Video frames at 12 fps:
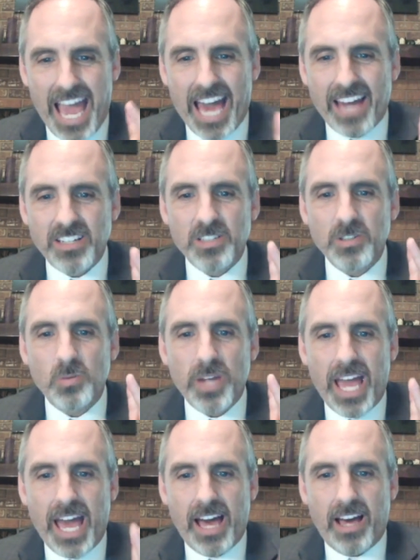attitude
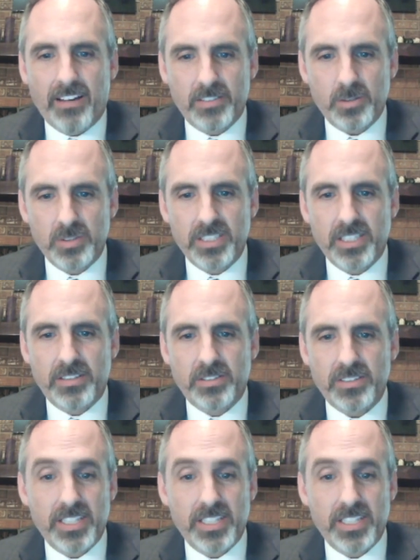we have towards others.